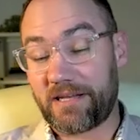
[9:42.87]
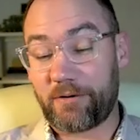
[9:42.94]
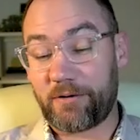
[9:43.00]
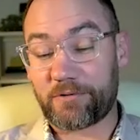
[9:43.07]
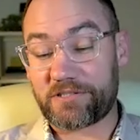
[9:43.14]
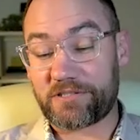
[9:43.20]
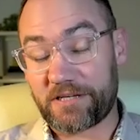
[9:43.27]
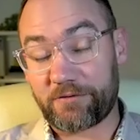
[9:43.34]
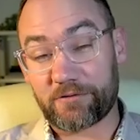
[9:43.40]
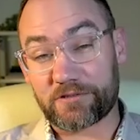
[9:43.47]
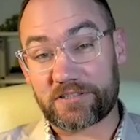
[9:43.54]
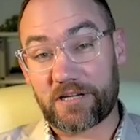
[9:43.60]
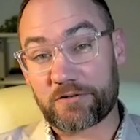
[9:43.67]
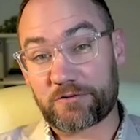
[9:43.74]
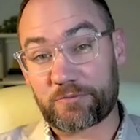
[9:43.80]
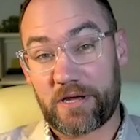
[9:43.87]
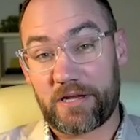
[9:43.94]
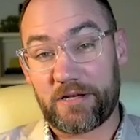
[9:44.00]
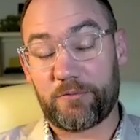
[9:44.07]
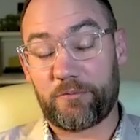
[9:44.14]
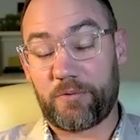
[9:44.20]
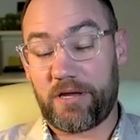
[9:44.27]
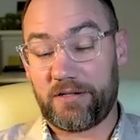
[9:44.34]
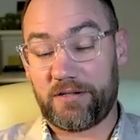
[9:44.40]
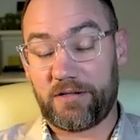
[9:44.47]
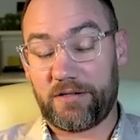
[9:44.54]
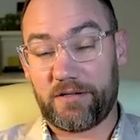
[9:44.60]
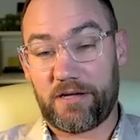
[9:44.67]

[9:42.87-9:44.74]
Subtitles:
there was several times when